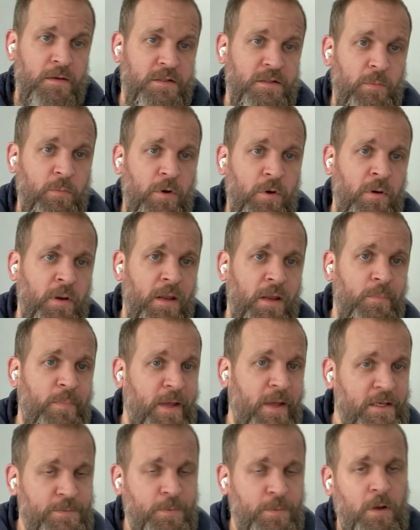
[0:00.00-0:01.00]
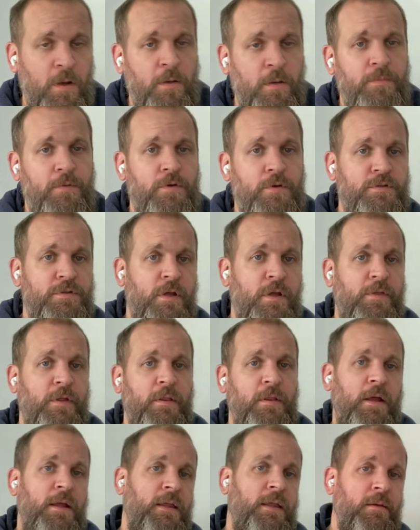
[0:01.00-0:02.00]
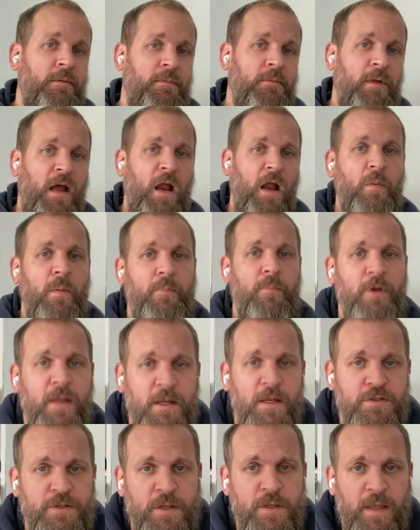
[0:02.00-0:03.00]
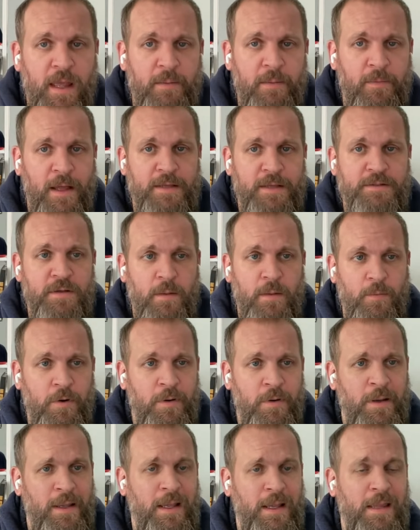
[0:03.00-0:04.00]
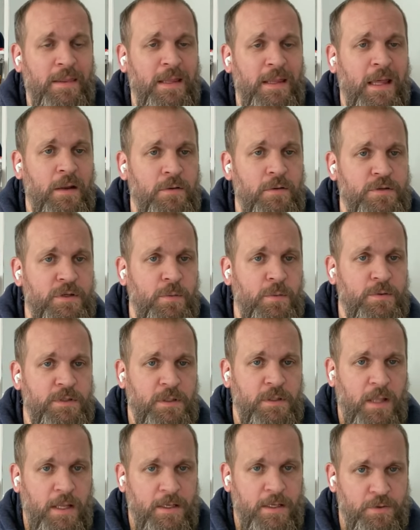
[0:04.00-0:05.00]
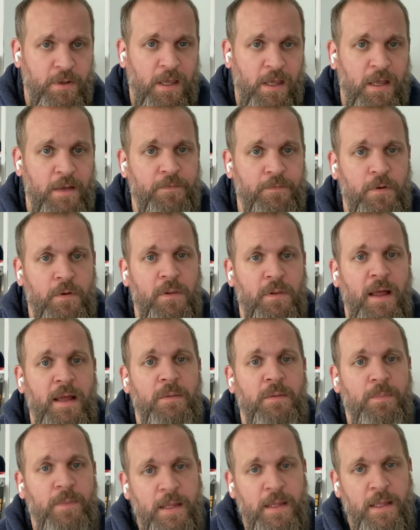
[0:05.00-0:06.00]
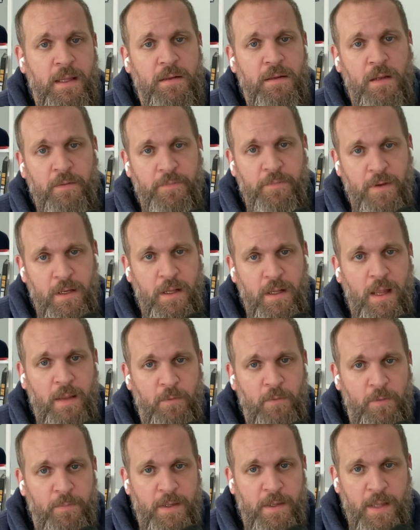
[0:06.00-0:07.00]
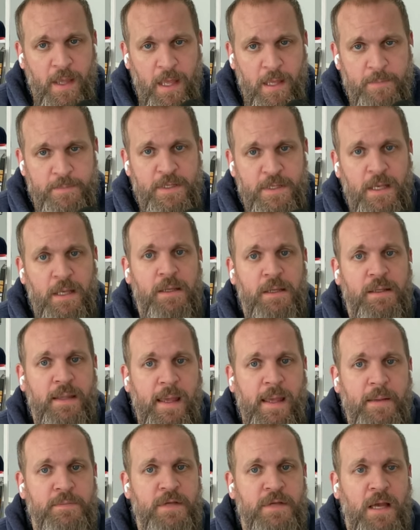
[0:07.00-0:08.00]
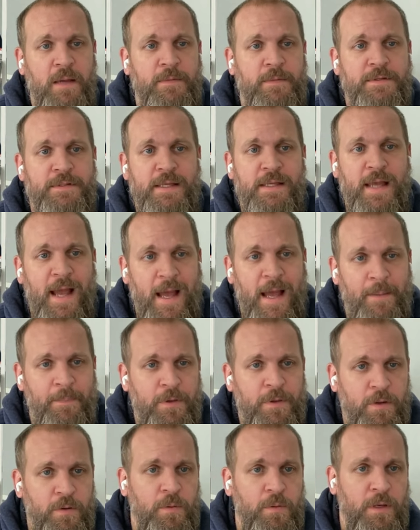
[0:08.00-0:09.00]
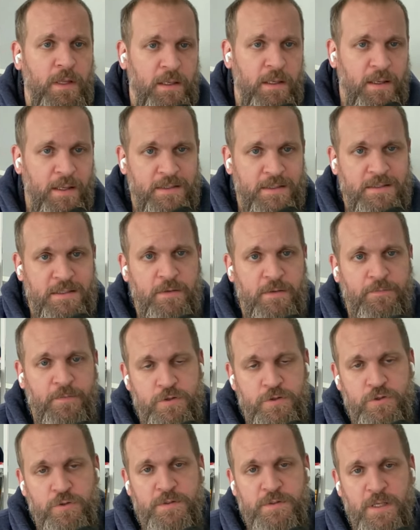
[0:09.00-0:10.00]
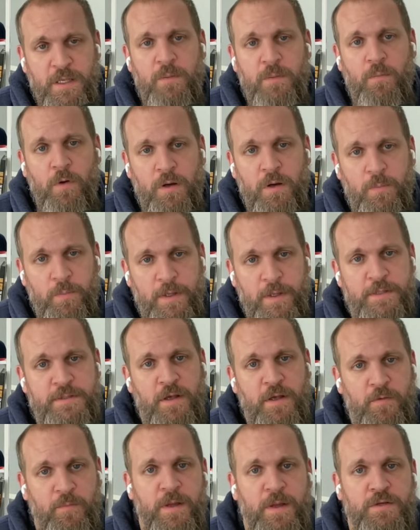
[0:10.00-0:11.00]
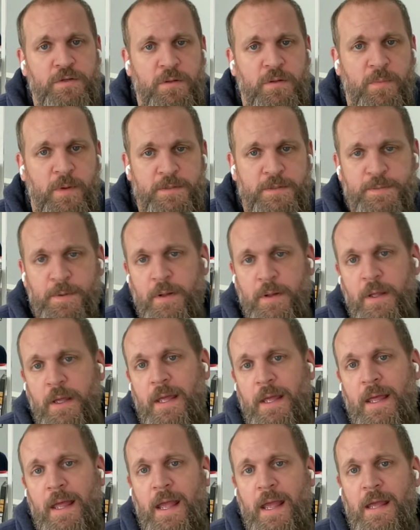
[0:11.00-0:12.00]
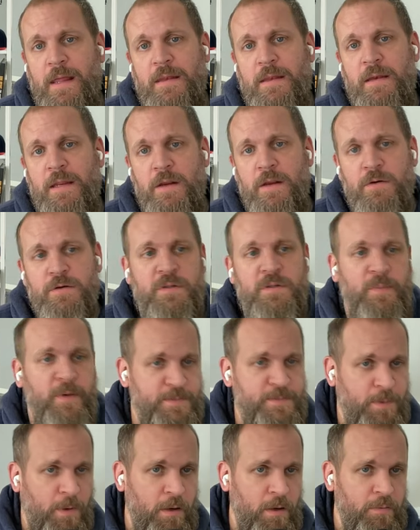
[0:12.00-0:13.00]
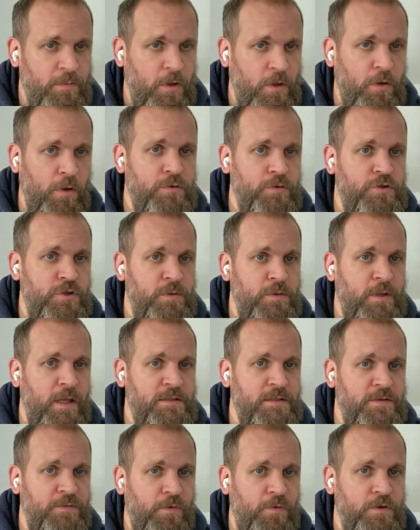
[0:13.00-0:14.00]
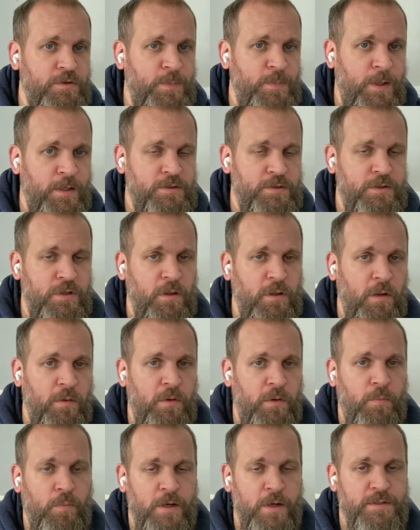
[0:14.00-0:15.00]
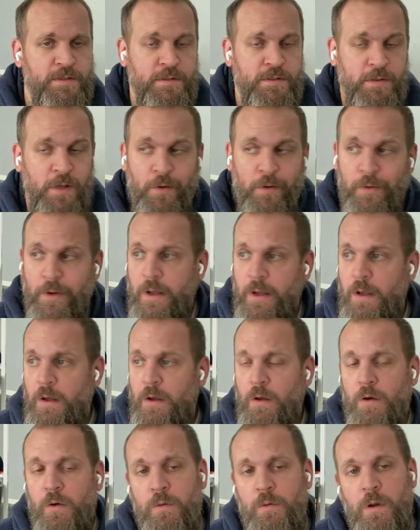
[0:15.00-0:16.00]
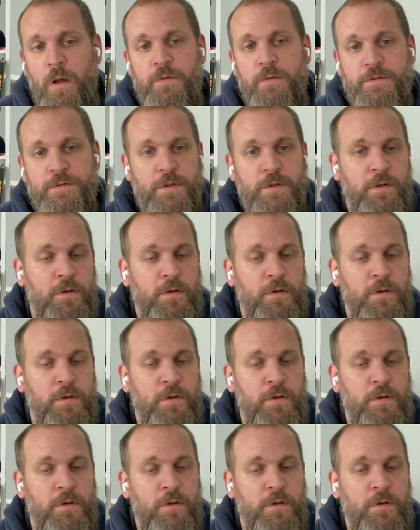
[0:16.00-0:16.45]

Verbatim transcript: Summer in baseball, there's nothing like it. I remember catching a game last summer, and the energy was electric. If you're like me and love hitting MLB games Game Time is the app you need. It's the official ticket marketplace of Major League Baseball. And here's the best part the closer you get to first pitch, the lower the prices go. Who knows?